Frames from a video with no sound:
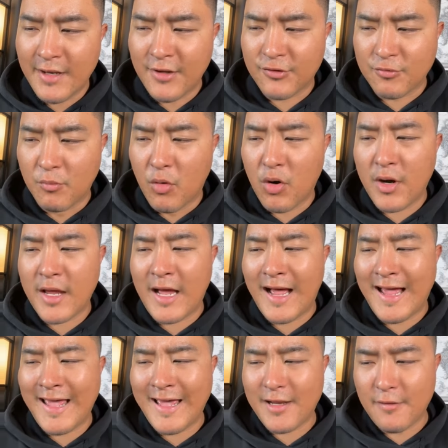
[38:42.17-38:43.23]
And this
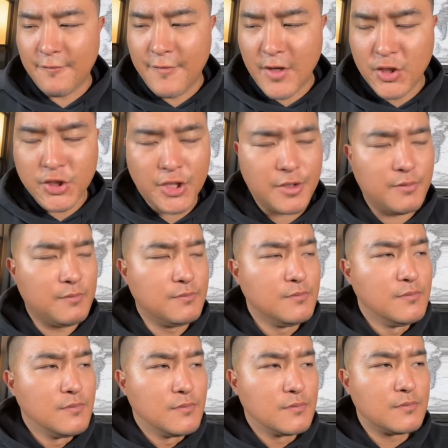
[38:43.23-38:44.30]
morning I had a vision
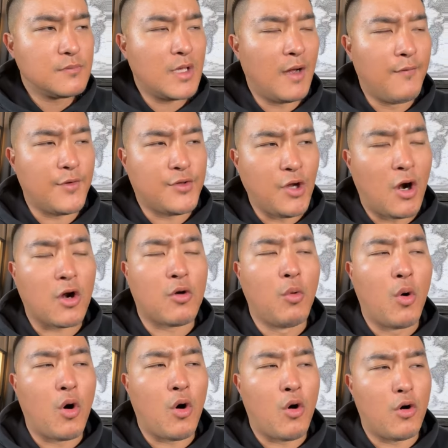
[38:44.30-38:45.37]
of a
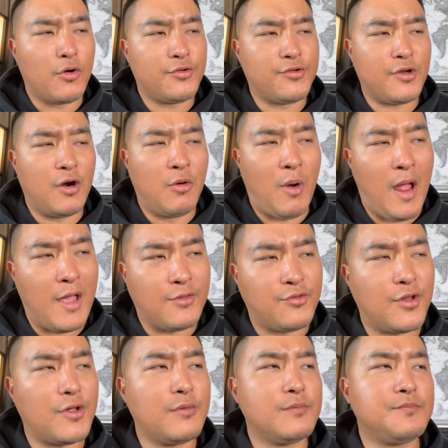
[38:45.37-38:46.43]
dark war horse
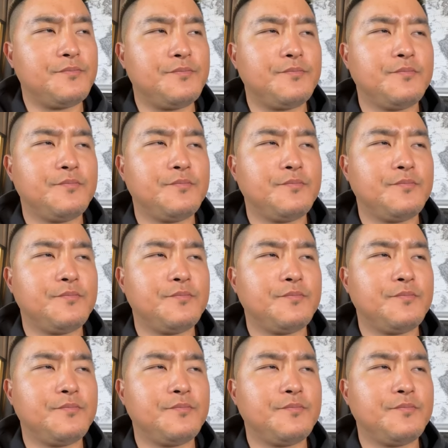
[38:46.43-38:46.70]
arising.